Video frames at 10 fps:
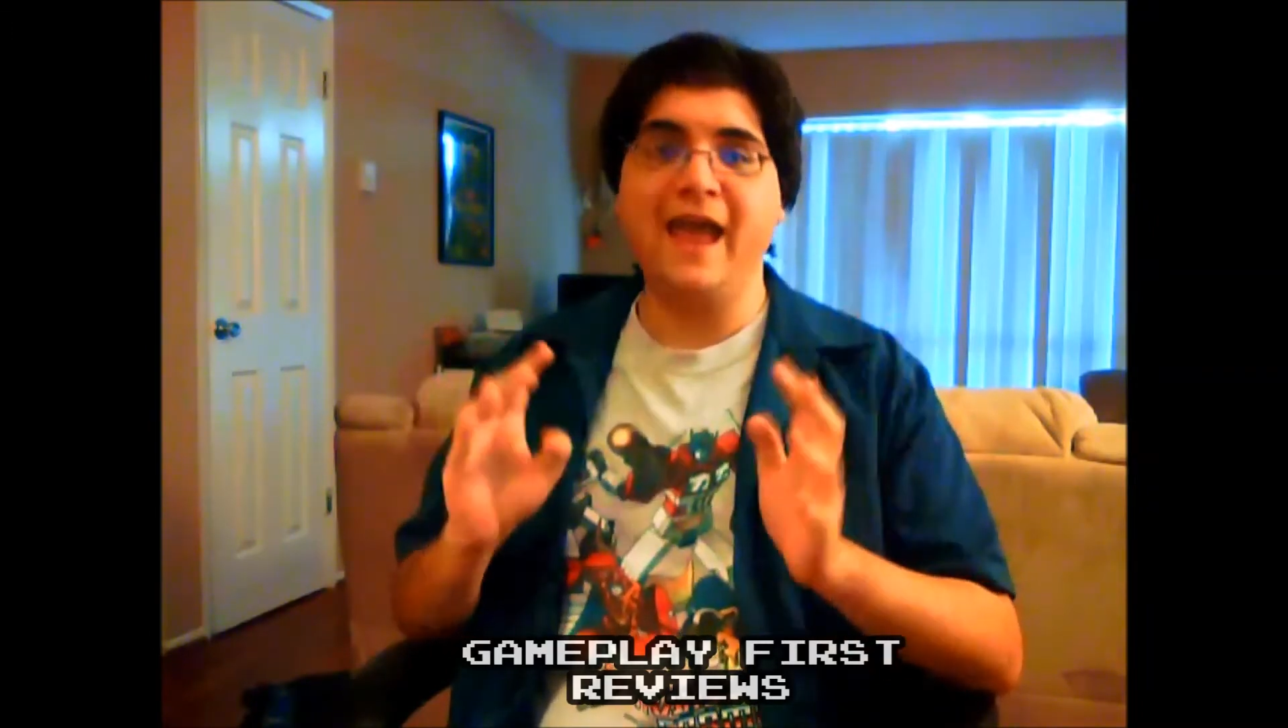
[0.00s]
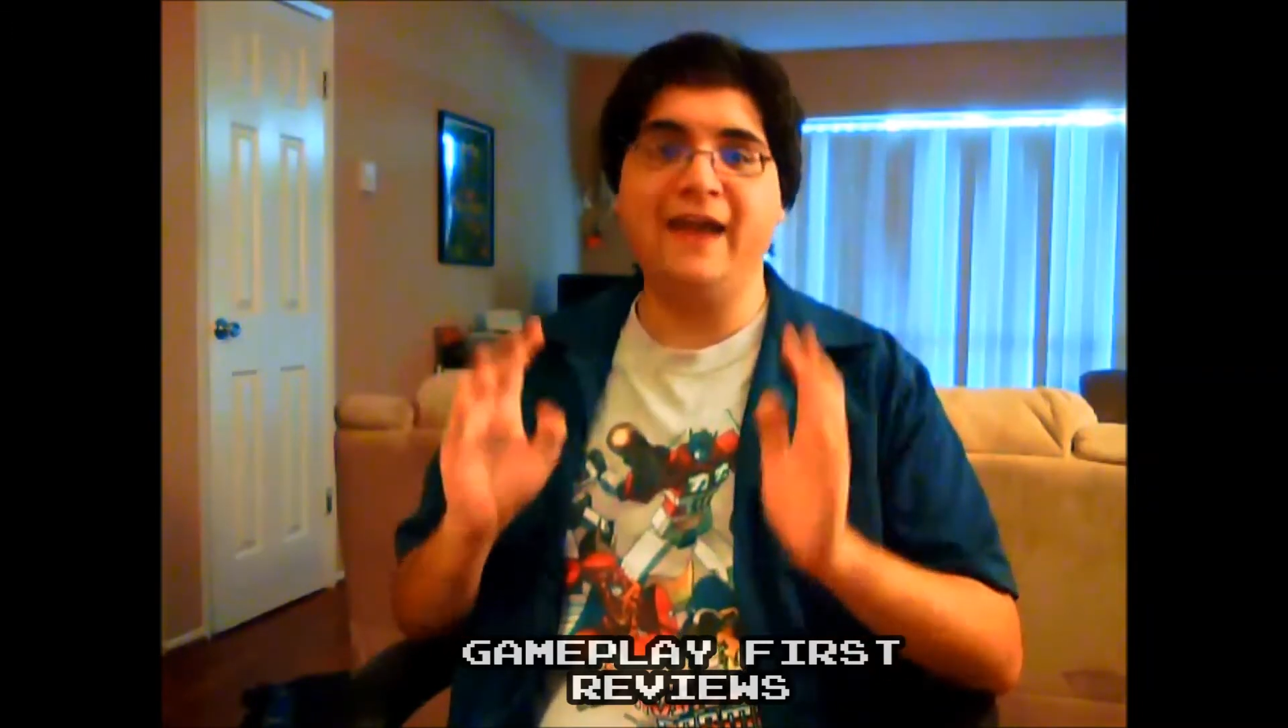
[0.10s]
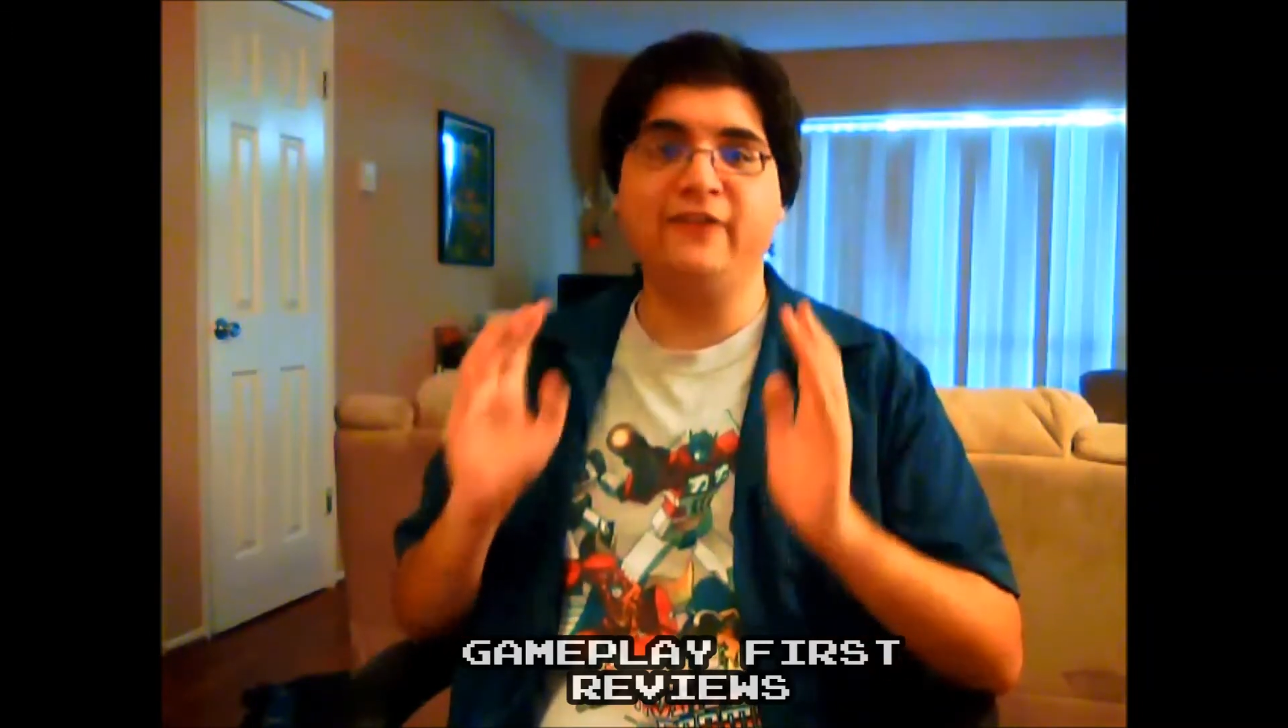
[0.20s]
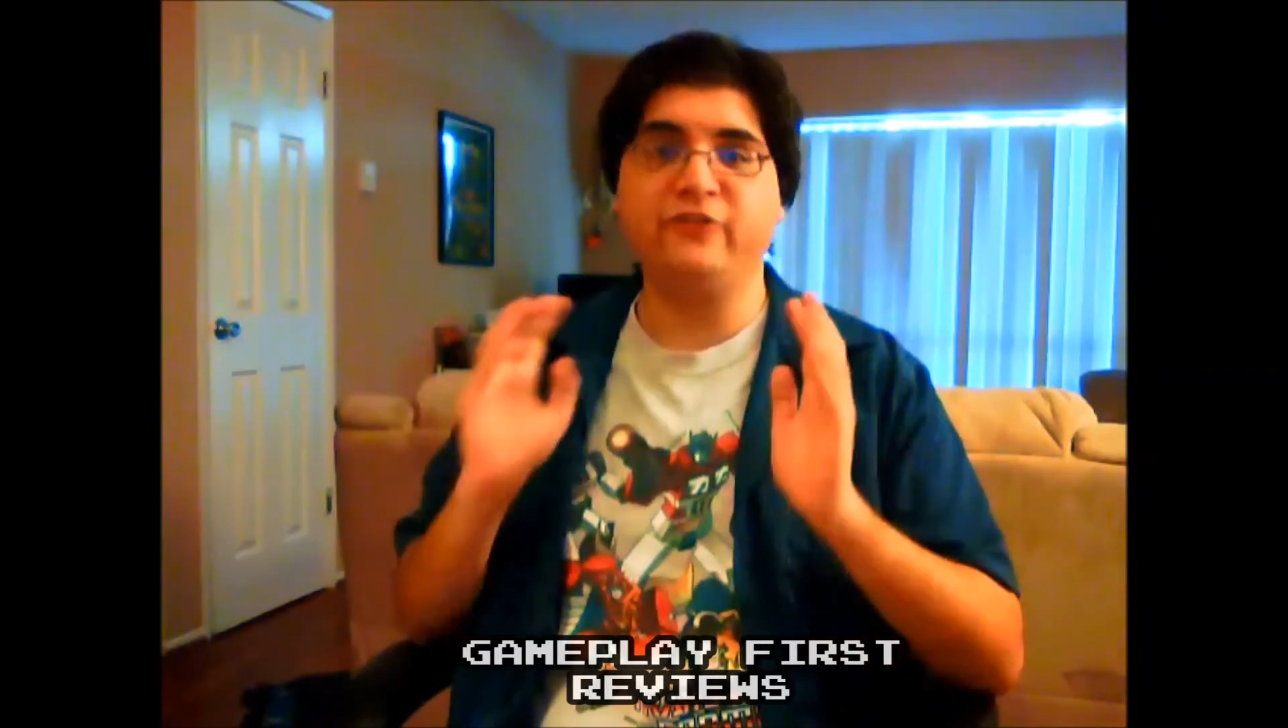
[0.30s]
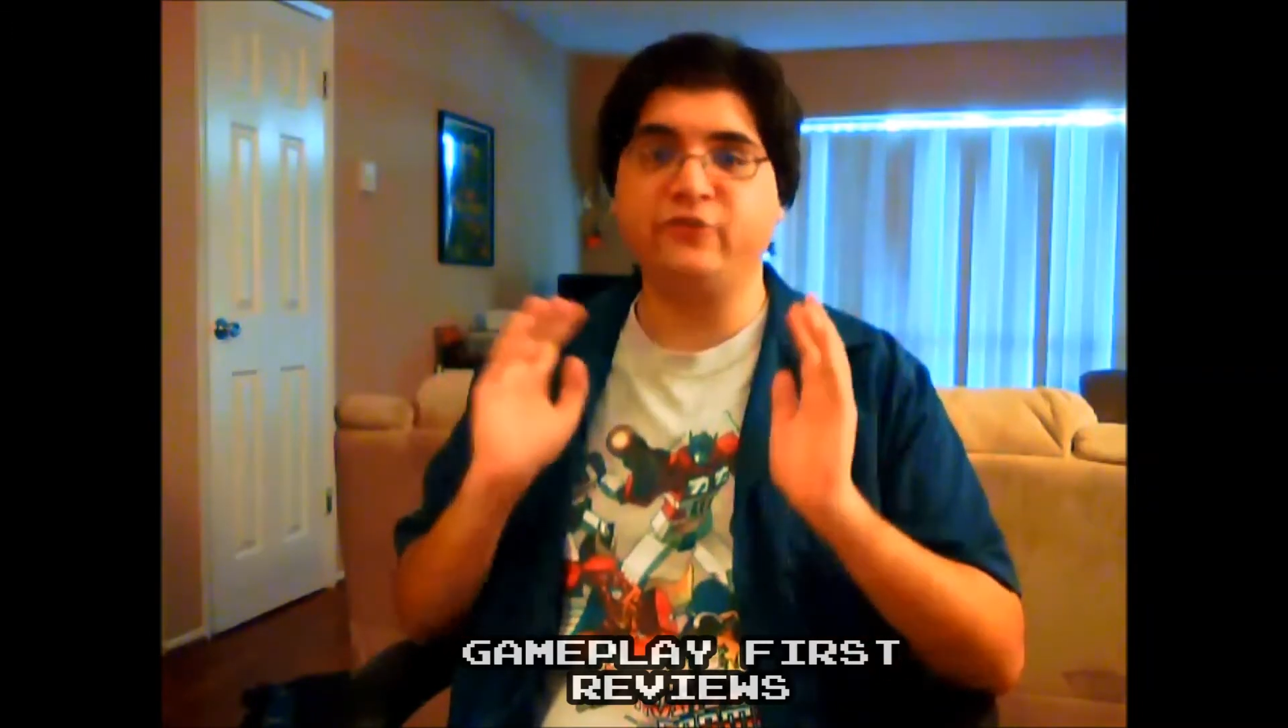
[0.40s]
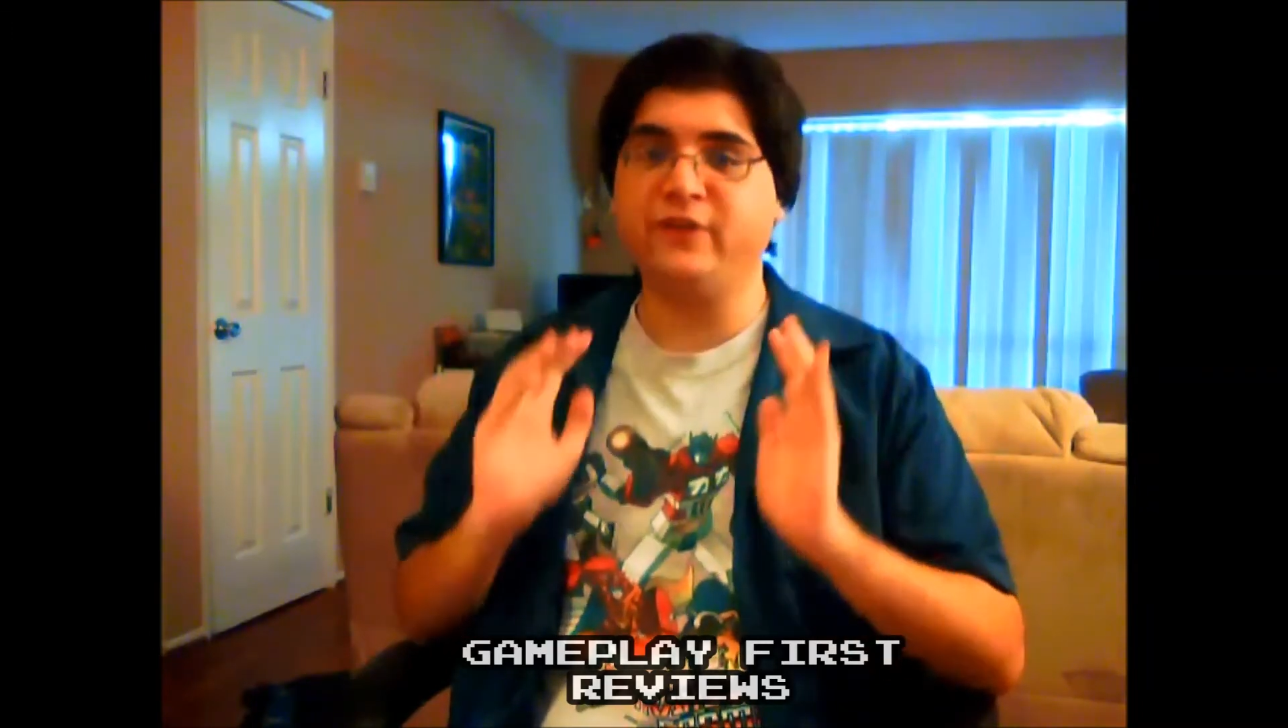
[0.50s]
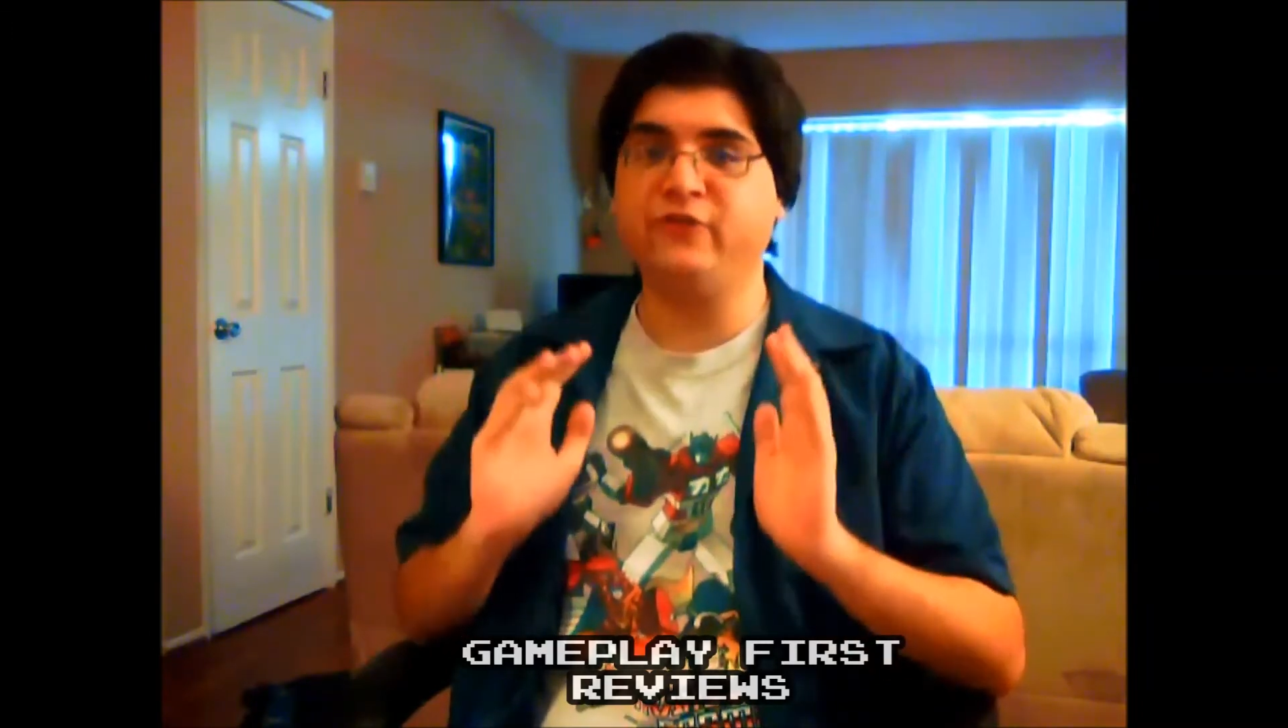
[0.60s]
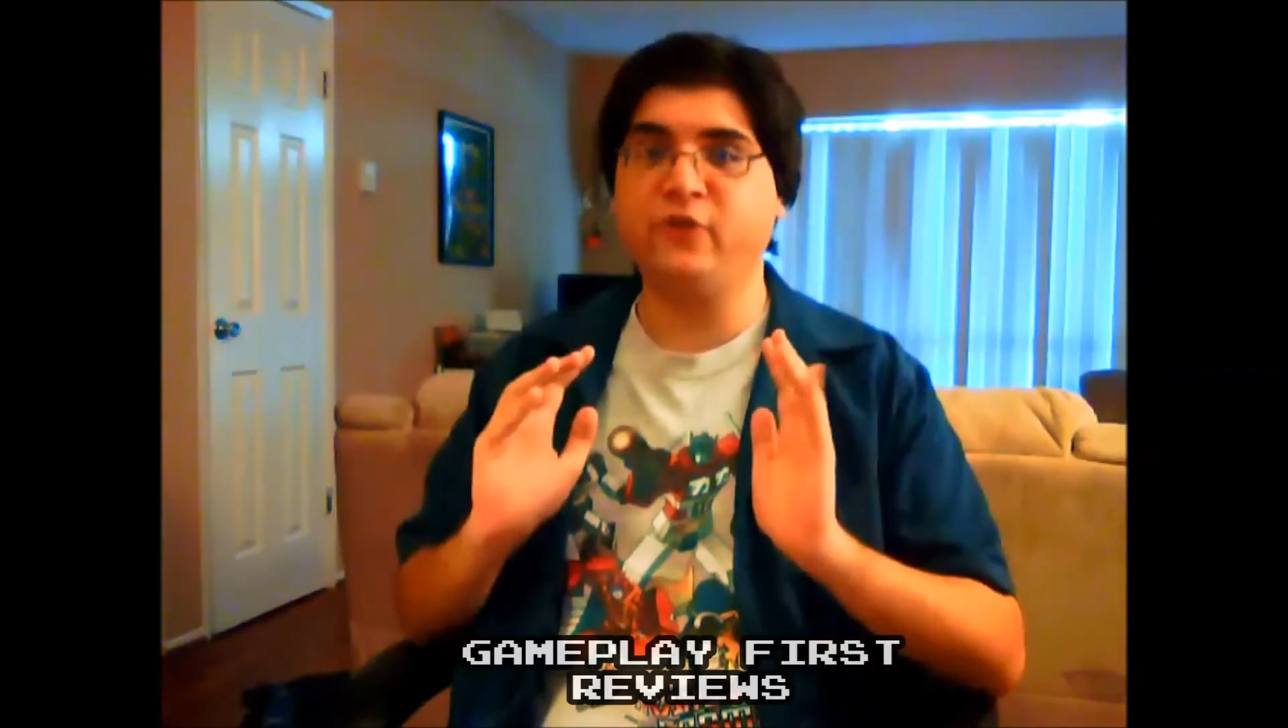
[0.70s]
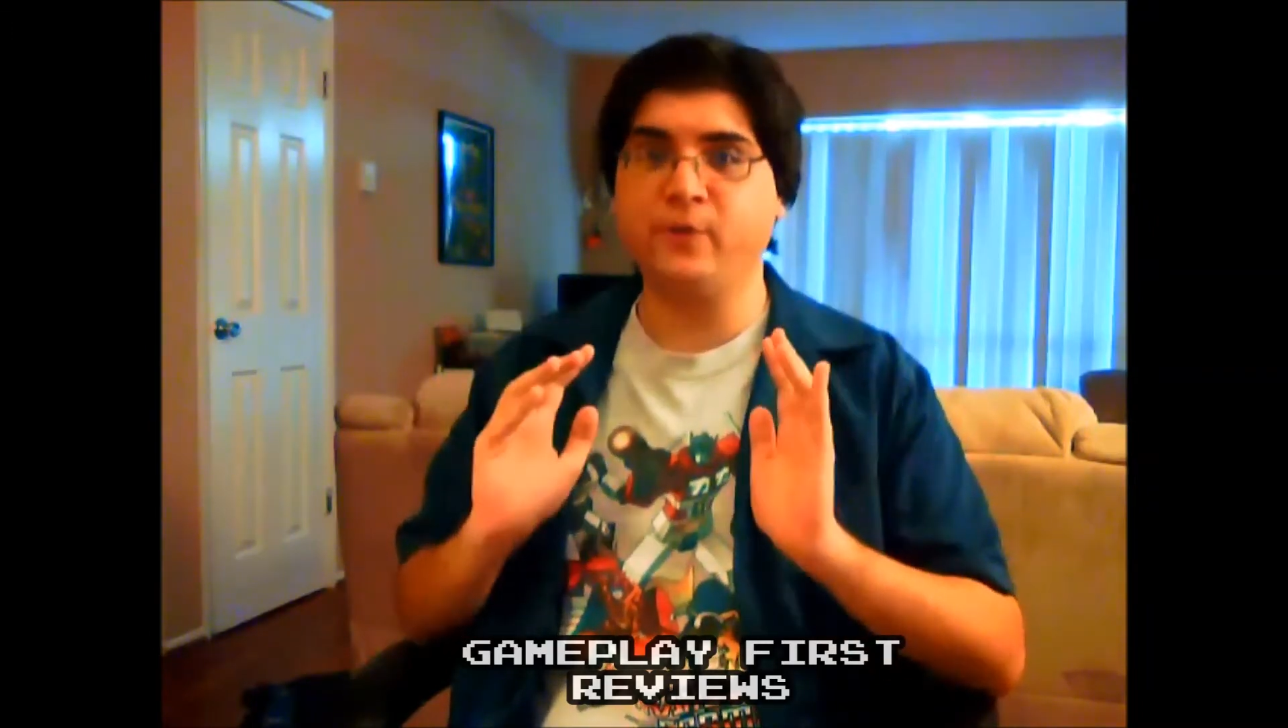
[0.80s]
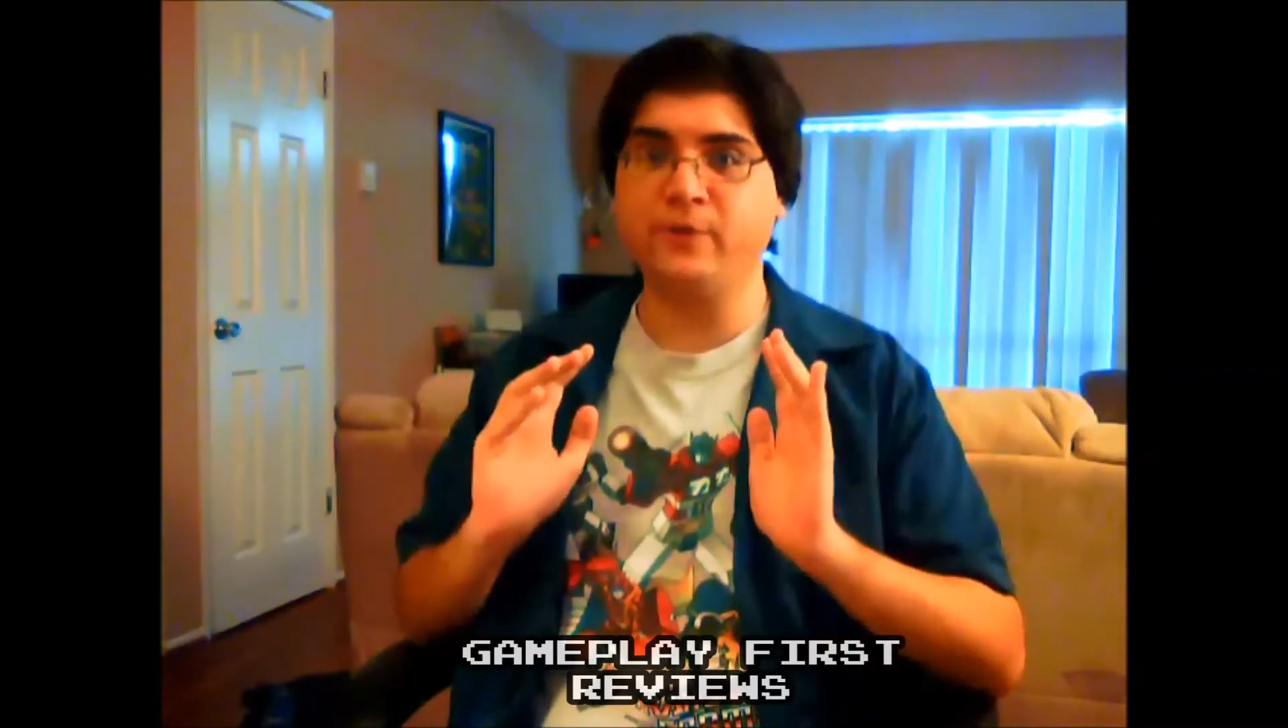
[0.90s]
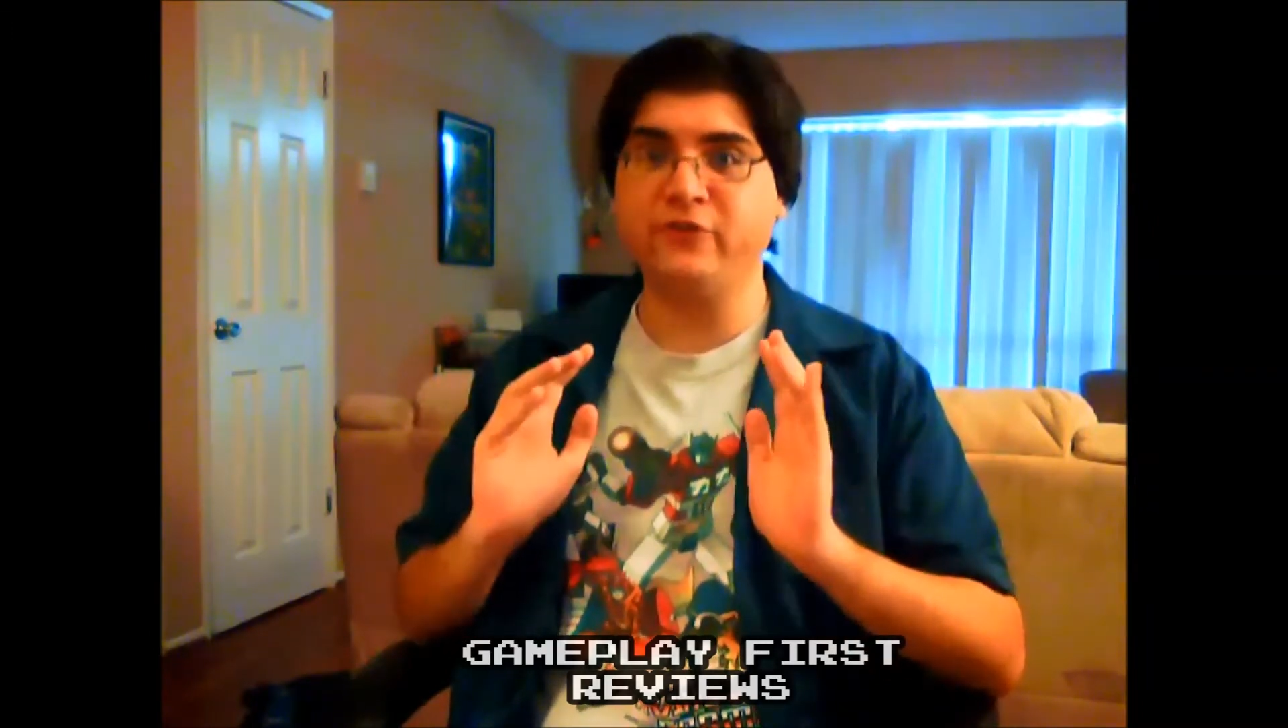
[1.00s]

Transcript: And as a Transformers